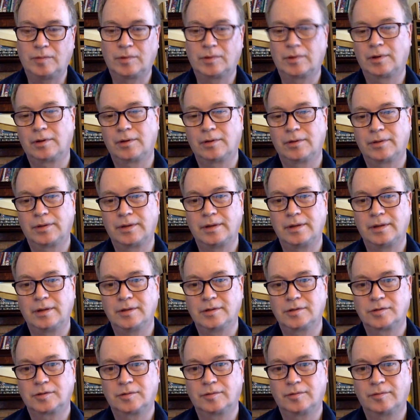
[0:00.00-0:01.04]
with all the
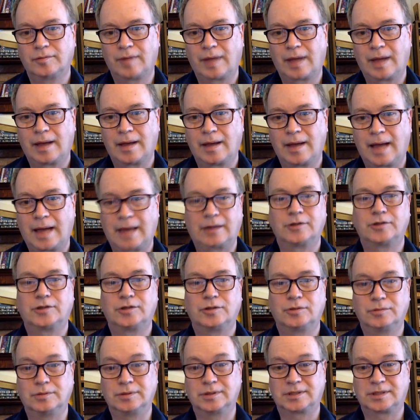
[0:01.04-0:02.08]
sort of
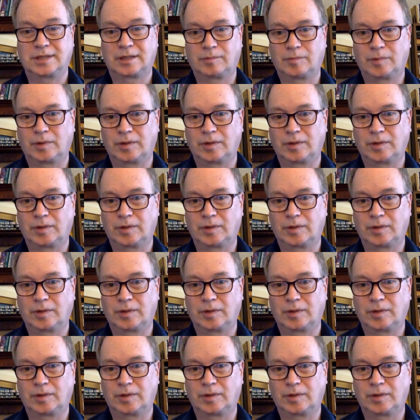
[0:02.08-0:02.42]
attitude and stigma